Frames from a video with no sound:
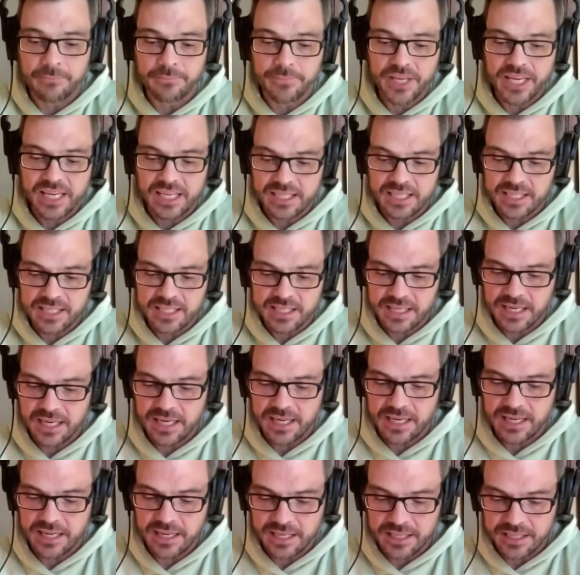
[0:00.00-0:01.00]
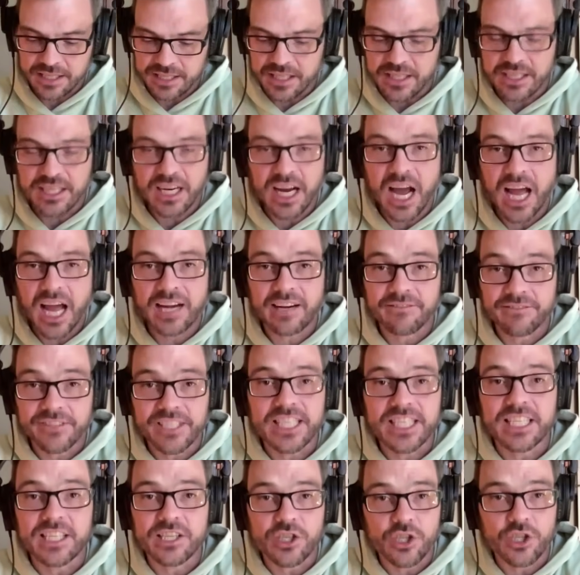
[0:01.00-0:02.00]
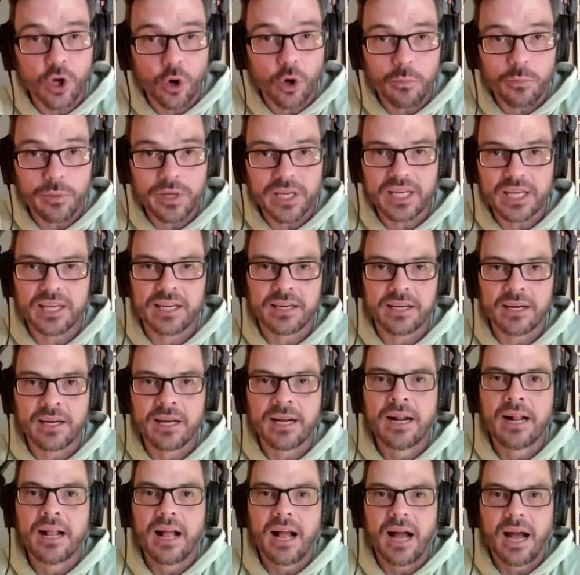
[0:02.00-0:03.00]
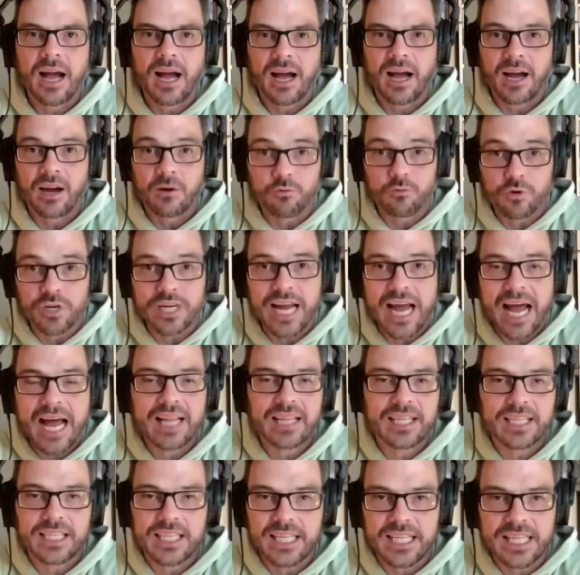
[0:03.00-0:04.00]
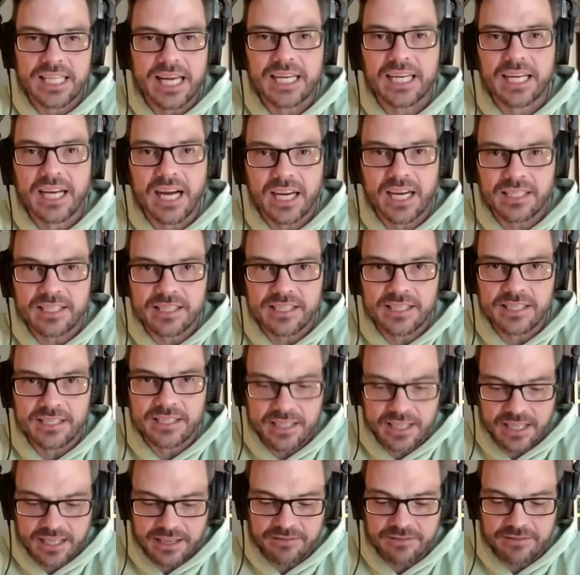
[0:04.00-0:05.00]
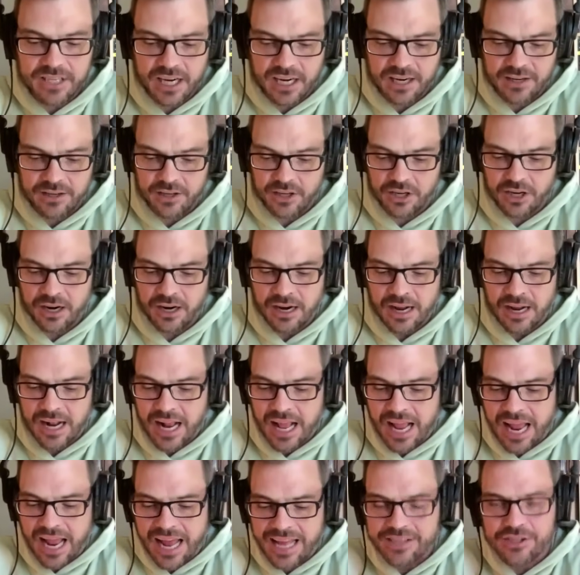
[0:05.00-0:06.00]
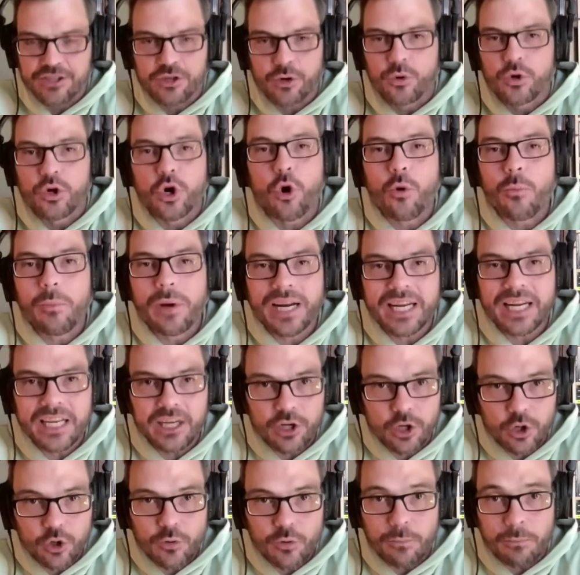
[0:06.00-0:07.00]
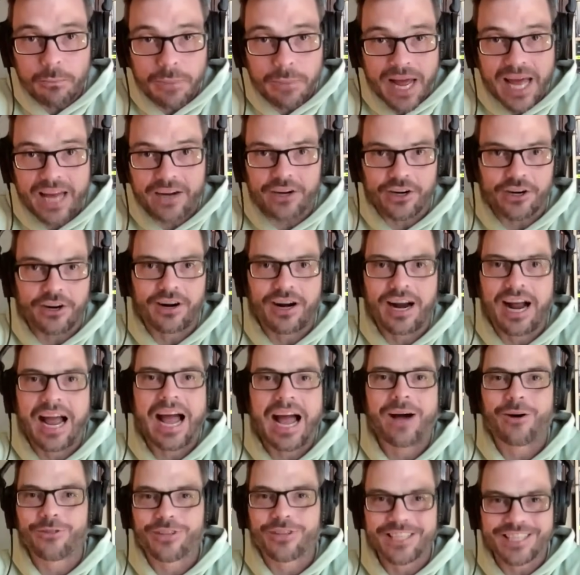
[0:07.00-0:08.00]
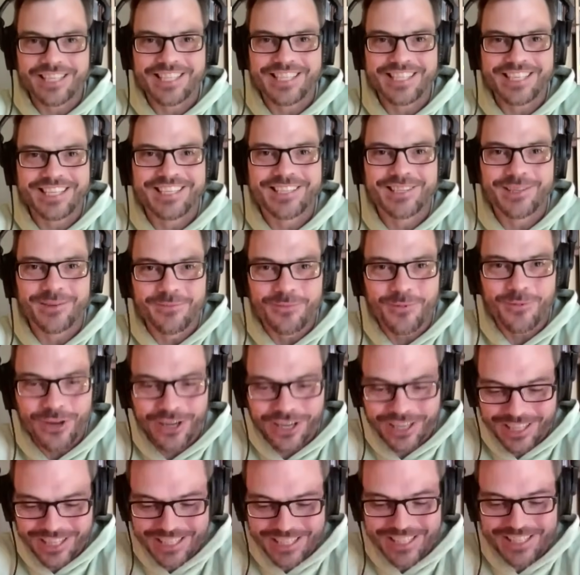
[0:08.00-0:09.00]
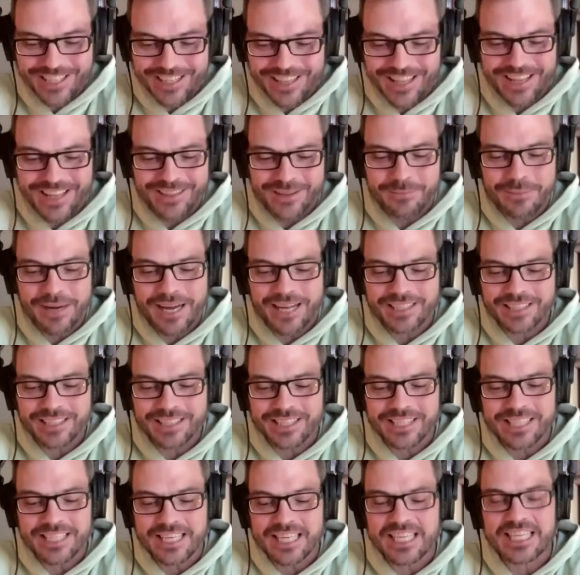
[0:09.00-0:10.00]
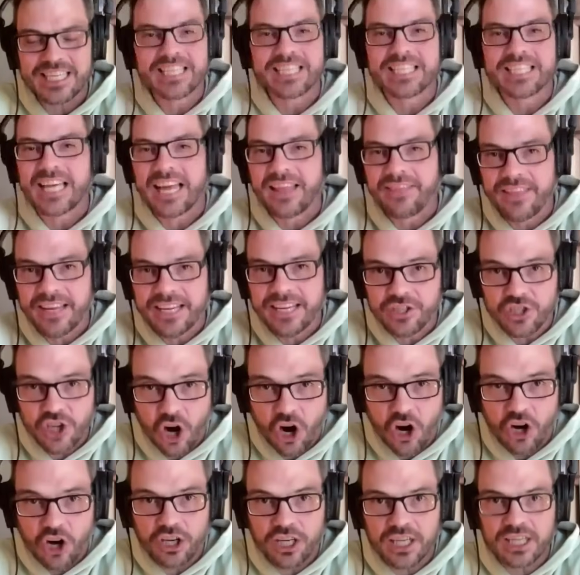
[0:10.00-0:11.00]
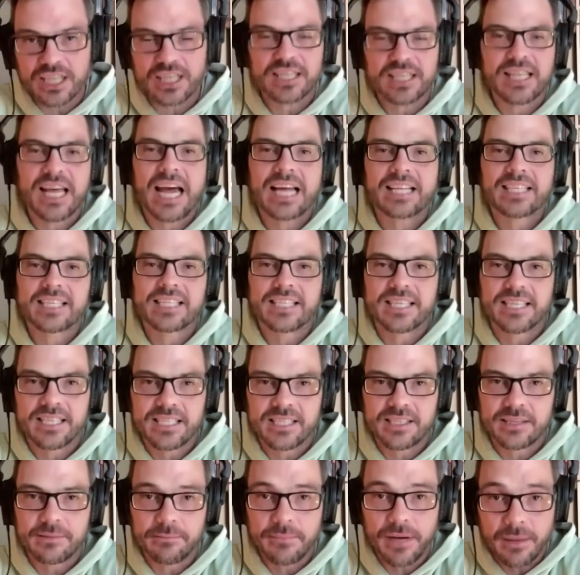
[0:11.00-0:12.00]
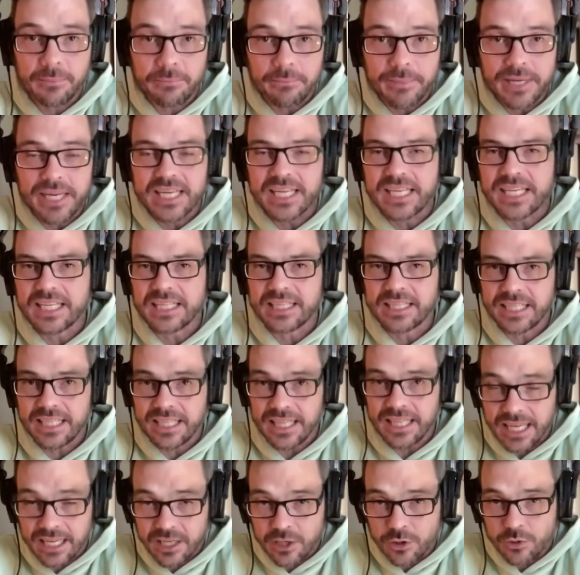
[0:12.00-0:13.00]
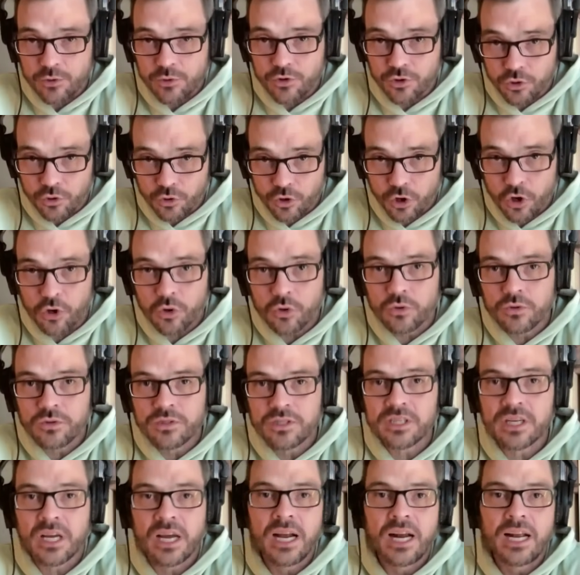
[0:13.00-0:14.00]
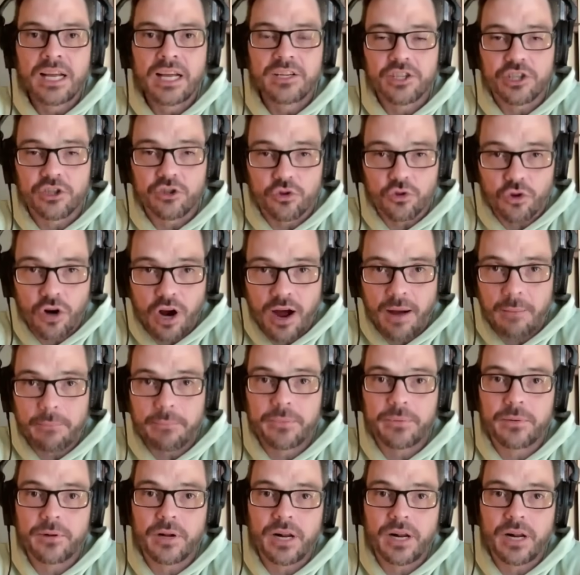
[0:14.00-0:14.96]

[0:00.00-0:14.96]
is a kind of dystopian reality that Gazans lived under. And so nobody knew better how this system worked than the Palestinians, and they targeted that system immediately. They used drones to drop